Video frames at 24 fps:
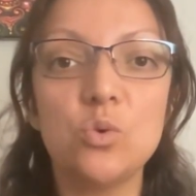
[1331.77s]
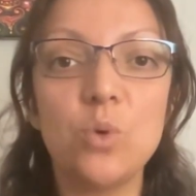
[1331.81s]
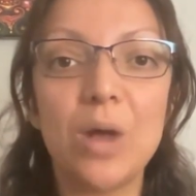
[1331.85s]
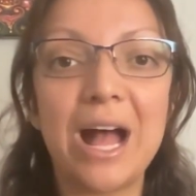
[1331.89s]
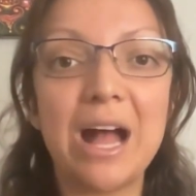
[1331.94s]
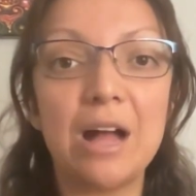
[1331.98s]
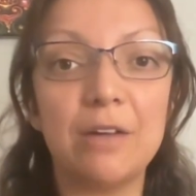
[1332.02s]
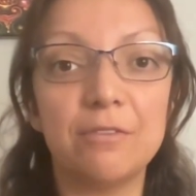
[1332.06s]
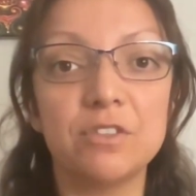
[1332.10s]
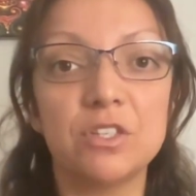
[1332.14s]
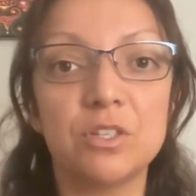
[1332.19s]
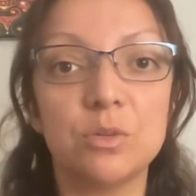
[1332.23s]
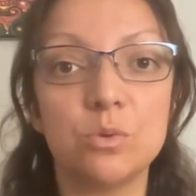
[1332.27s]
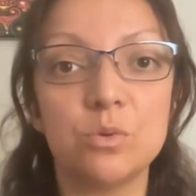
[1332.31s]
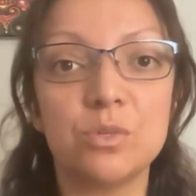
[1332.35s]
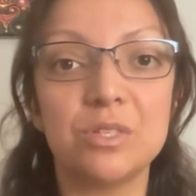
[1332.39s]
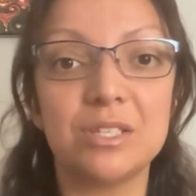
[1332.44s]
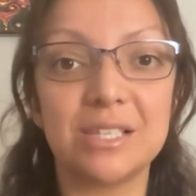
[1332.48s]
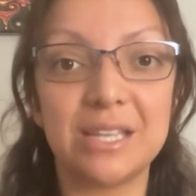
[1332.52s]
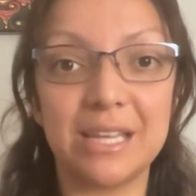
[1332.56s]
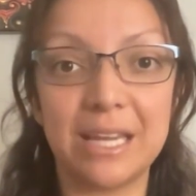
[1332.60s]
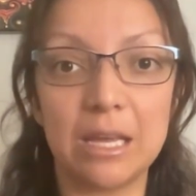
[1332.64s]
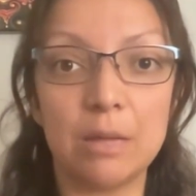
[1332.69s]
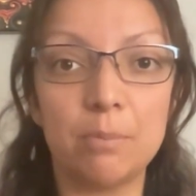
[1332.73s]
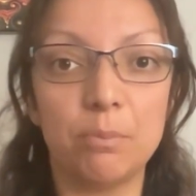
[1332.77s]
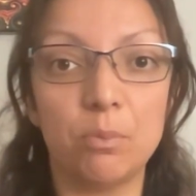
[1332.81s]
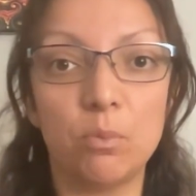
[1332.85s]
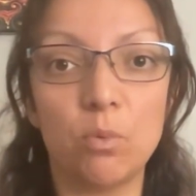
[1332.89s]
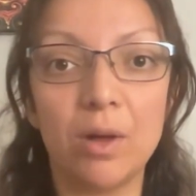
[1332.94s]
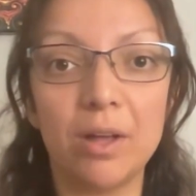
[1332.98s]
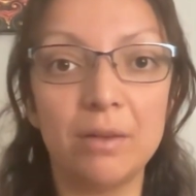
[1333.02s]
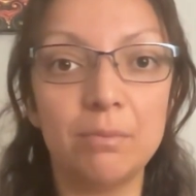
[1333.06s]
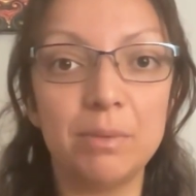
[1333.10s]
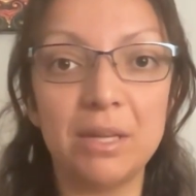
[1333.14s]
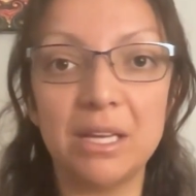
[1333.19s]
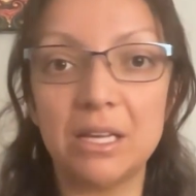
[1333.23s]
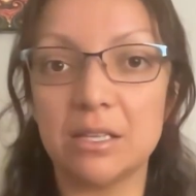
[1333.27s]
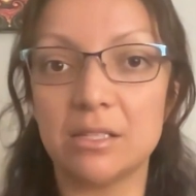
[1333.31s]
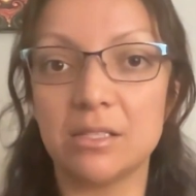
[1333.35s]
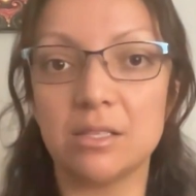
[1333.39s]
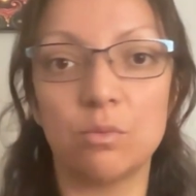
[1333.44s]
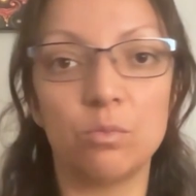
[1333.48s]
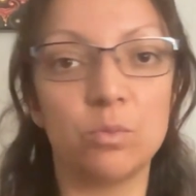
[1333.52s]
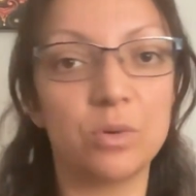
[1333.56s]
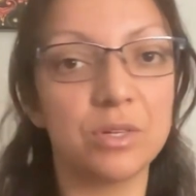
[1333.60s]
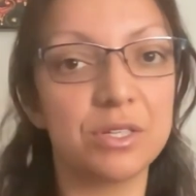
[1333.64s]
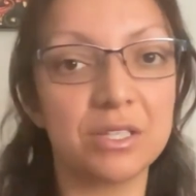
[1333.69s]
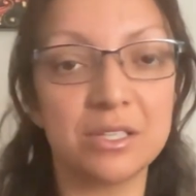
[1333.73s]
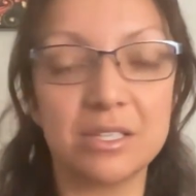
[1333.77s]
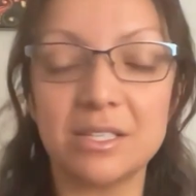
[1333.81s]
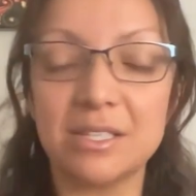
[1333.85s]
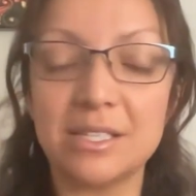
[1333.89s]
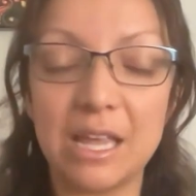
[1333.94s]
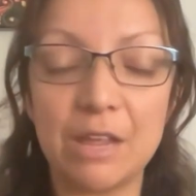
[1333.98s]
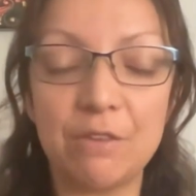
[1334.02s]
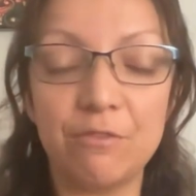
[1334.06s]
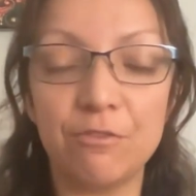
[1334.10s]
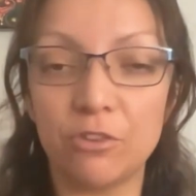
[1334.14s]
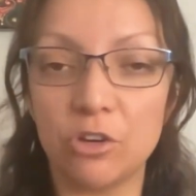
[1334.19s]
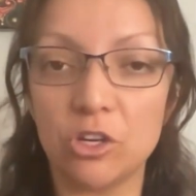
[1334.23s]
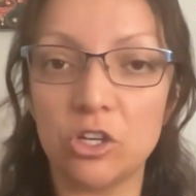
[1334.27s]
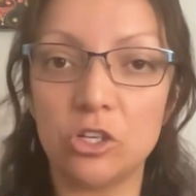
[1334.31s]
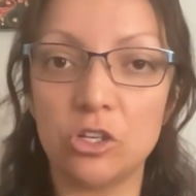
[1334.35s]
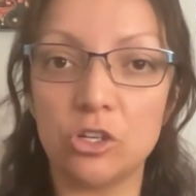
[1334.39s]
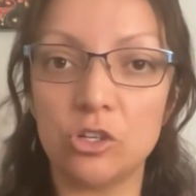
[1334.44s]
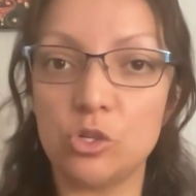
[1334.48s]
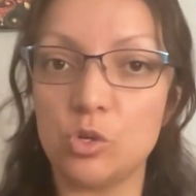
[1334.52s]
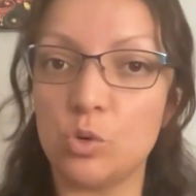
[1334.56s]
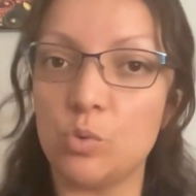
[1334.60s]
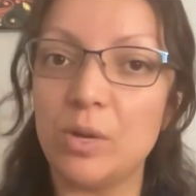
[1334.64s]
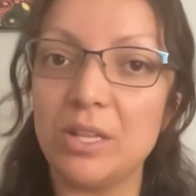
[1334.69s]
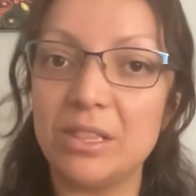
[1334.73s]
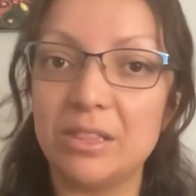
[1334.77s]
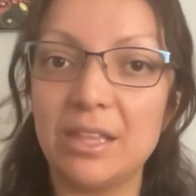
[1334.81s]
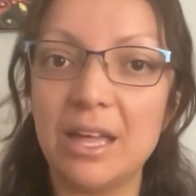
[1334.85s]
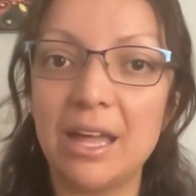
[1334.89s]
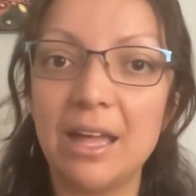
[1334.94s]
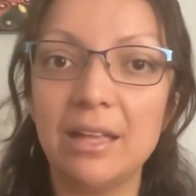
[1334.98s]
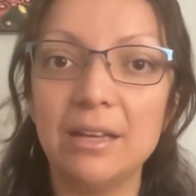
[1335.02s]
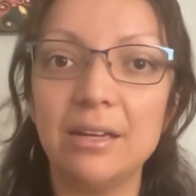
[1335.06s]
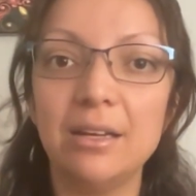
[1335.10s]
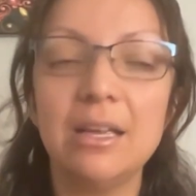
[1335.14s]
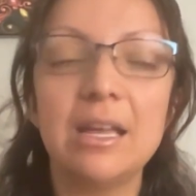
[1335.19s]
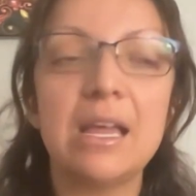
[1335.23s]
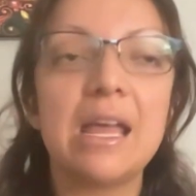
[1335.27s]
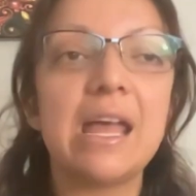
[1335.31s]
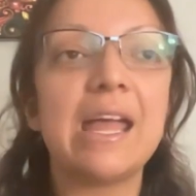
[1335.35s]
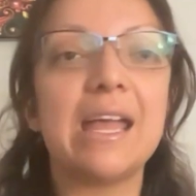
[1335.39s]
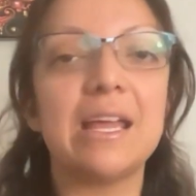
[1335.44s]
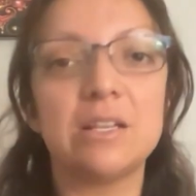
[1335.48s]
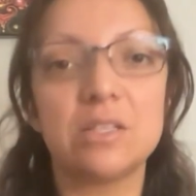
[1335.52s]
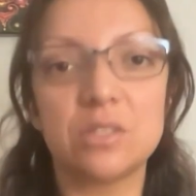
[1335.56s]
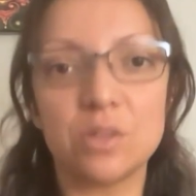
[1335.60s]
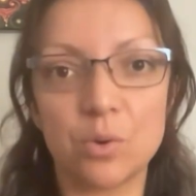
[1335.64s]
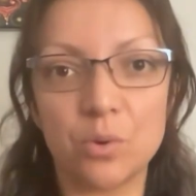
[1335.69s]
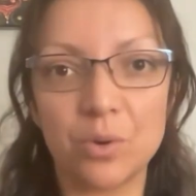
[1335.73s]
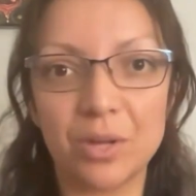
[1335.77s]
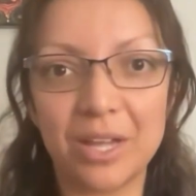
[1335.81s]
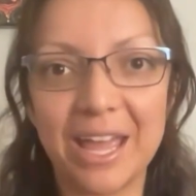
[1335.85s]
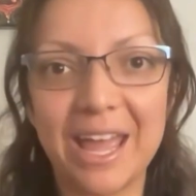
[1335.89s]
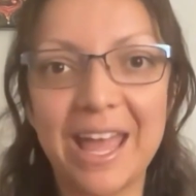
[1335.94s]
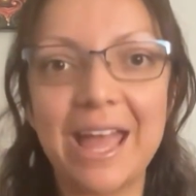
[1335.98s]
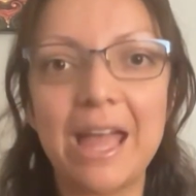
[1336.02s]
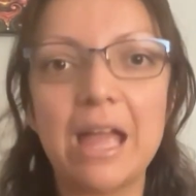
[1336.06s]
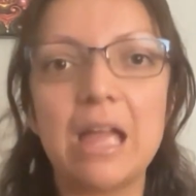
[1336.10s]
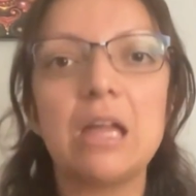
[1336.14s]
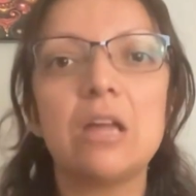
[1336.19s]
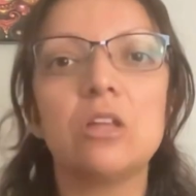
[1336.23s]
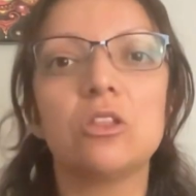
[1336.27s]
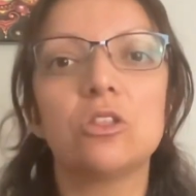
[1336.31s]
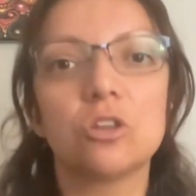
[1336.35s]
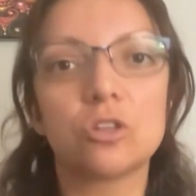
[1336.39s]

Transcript: you have to skip one because it wasn't safe for you to do it then, it's okay.